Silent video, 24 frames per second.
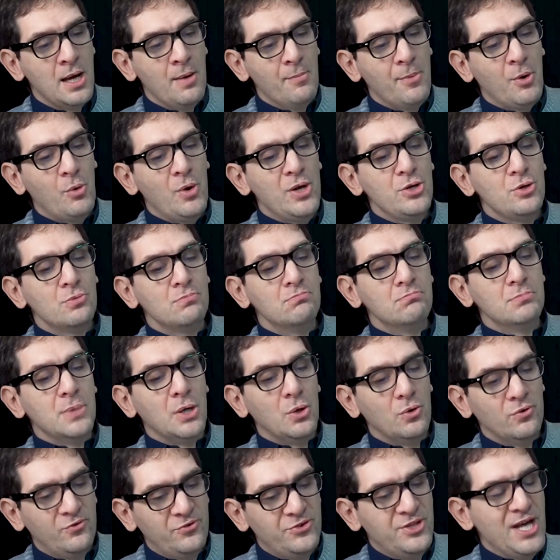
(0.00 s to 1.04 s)
But when you
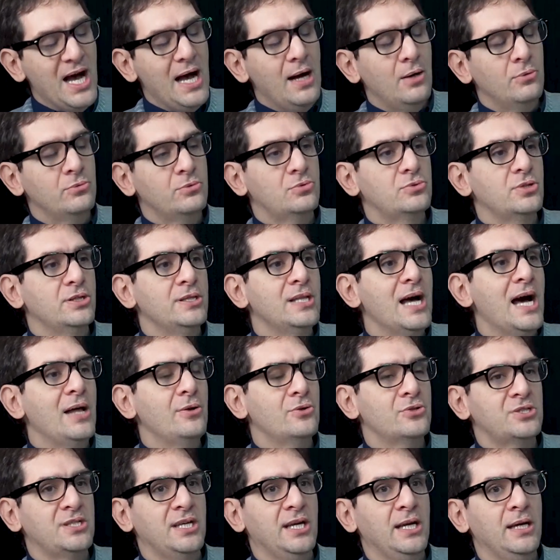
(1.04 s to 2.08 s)
move down to the
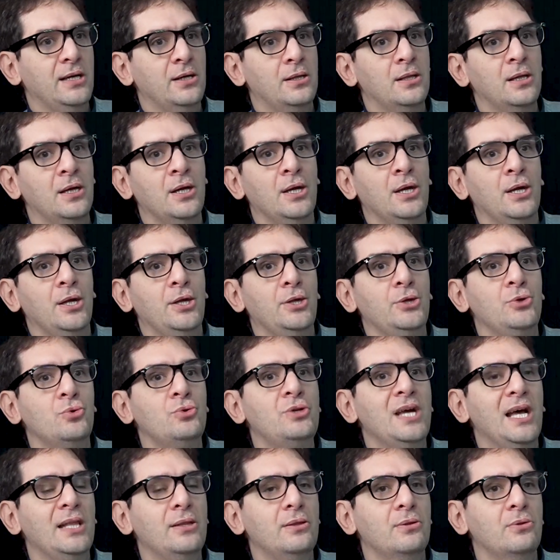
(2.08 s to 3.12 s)
nanoscale, you
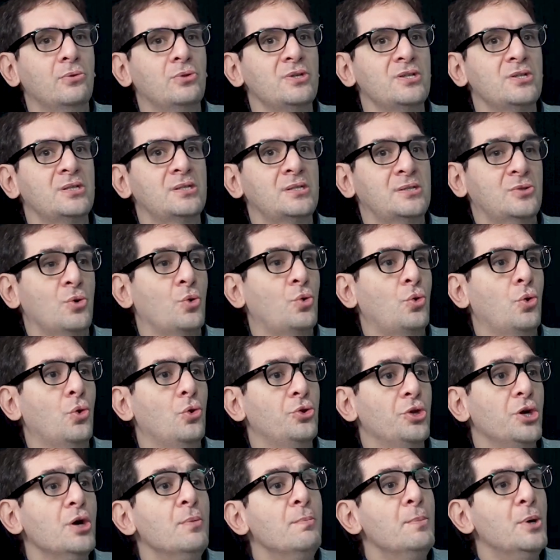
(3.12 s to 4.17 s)
get these
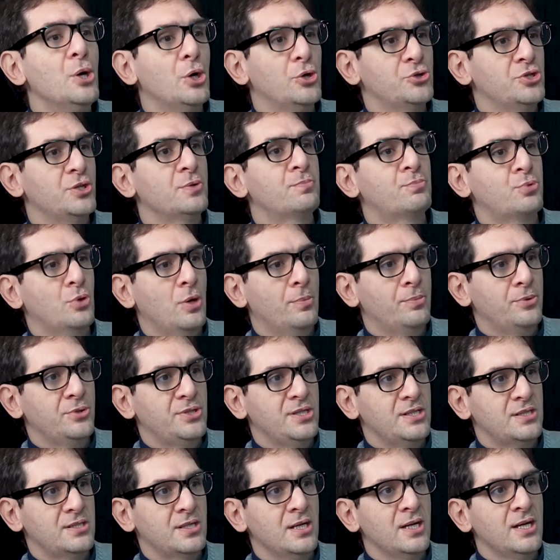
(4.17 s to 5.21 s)
so-called emergent
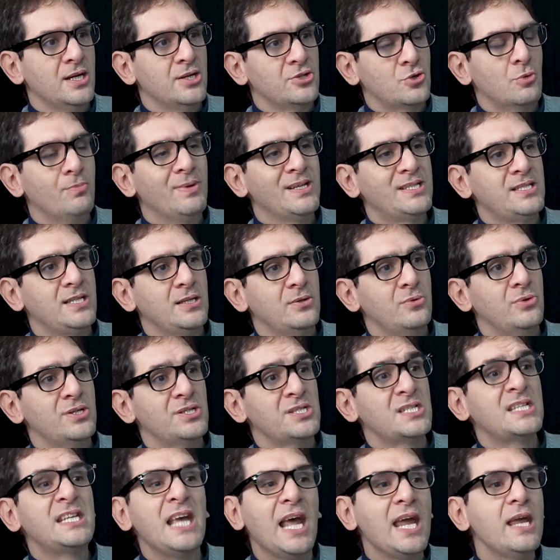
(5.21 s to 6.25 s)
properties. So
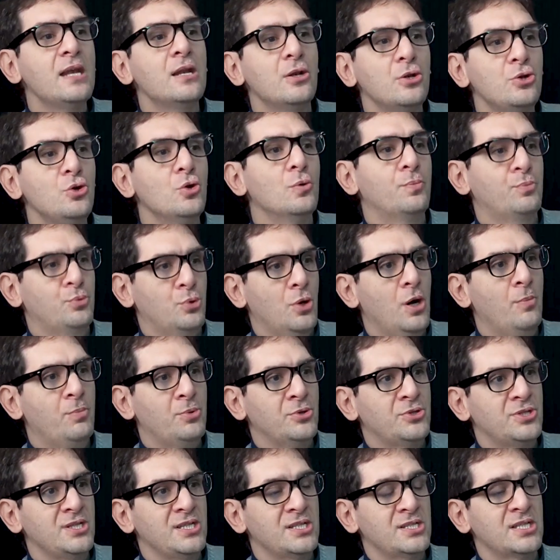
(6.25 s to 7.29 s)
materials gain new
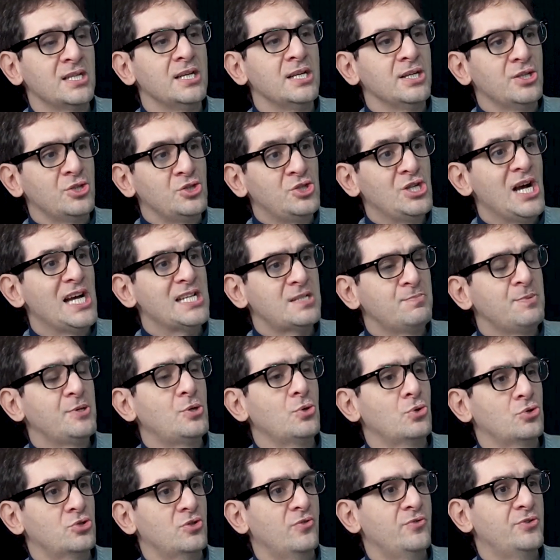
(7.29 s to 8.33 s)
properties just
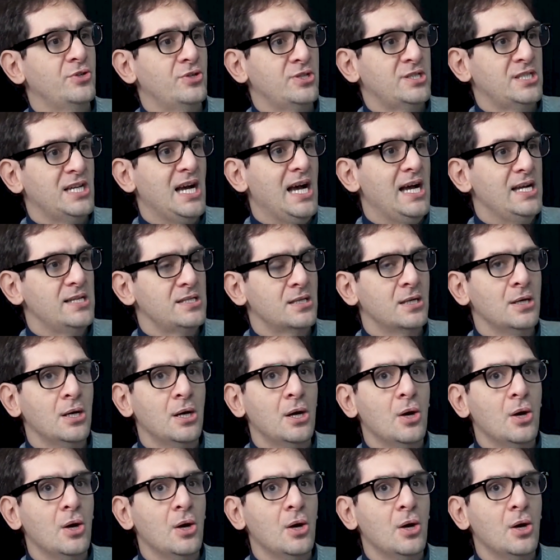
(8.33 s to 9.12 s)
because of their size.